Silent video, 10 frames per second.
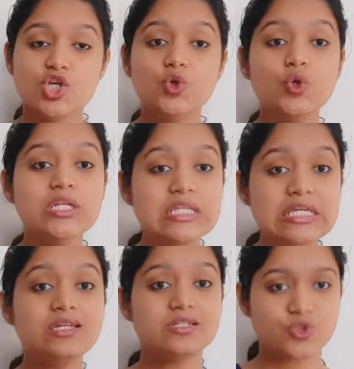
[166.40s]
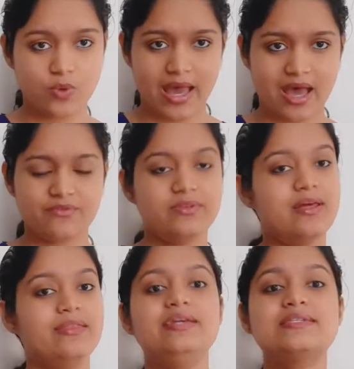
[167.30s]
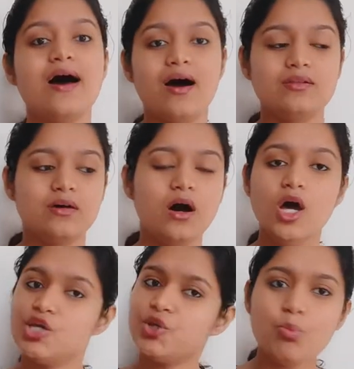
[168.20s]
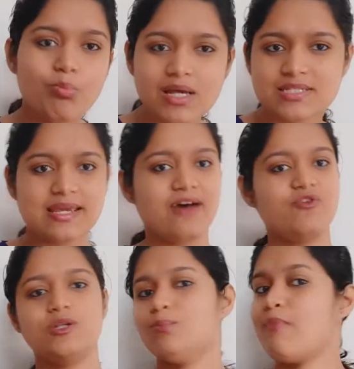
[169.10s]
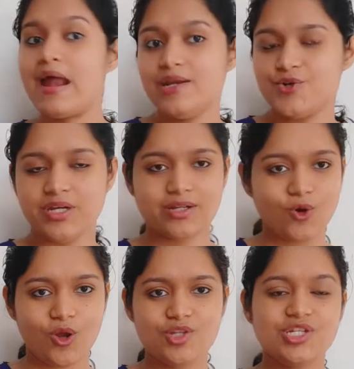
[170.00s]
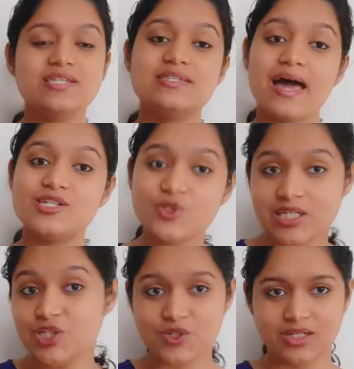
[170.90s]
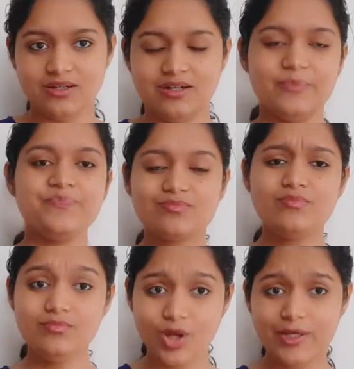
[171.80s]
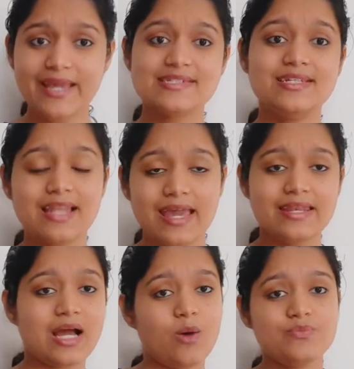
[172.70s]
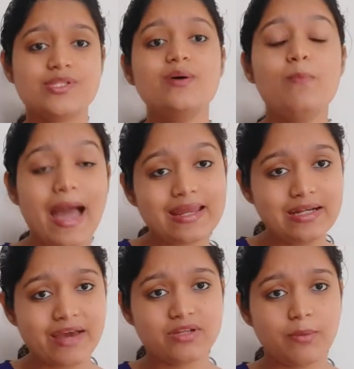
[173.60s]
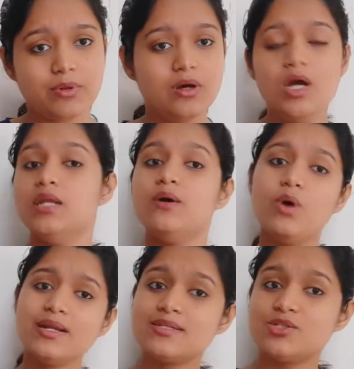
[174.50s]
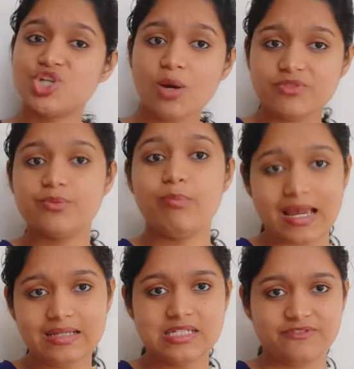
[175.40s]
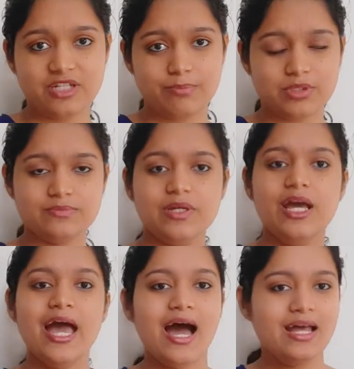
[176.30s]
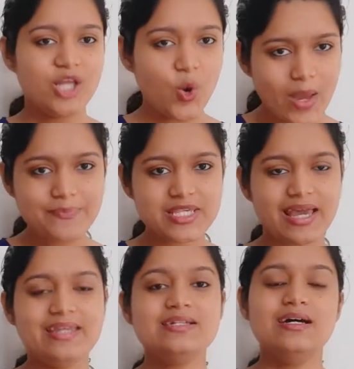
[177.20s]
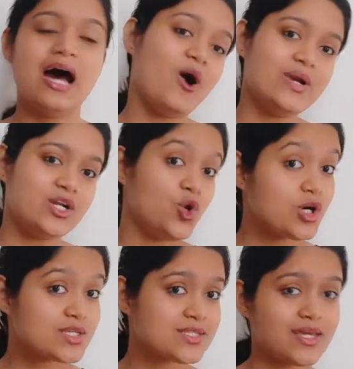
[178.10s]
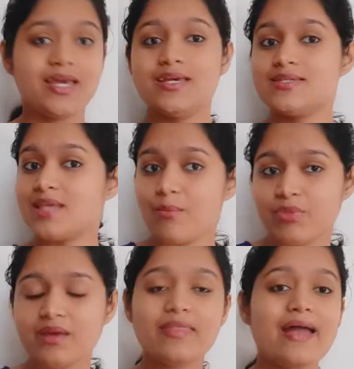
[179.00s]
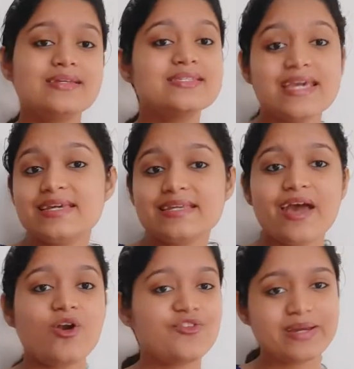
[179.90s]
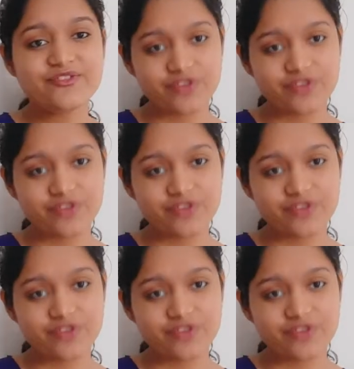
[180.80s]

you need to have. These are the, you know, must-have or the mandatory technologies that you need to learn. Now, next in line comes the back-end developer. Now, what is the job of a back-end developer? The website, how it looks, is something that is taken care of by a